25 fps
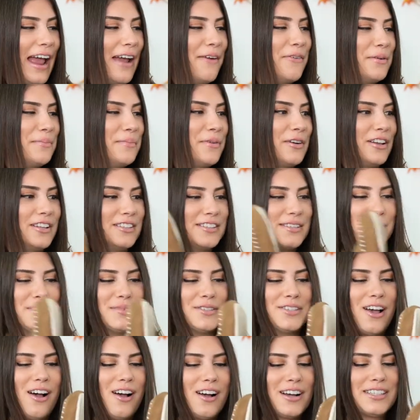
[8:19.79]
I would put on some
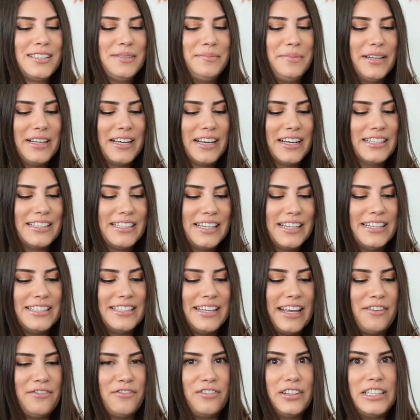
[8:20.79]
socks because it is
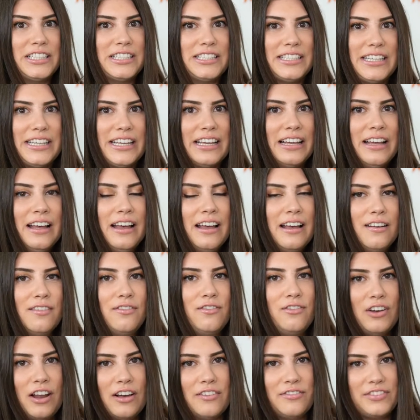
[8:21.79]
a fleecy,
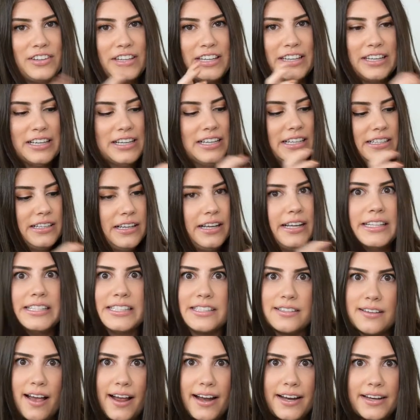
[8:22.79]
fluffy
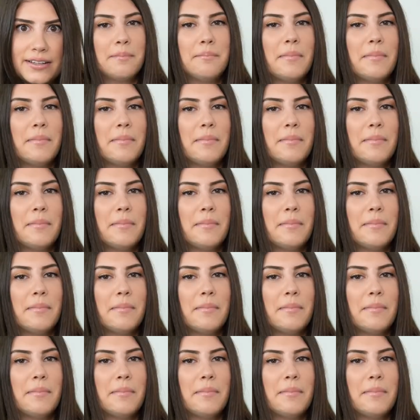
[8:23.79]
inside.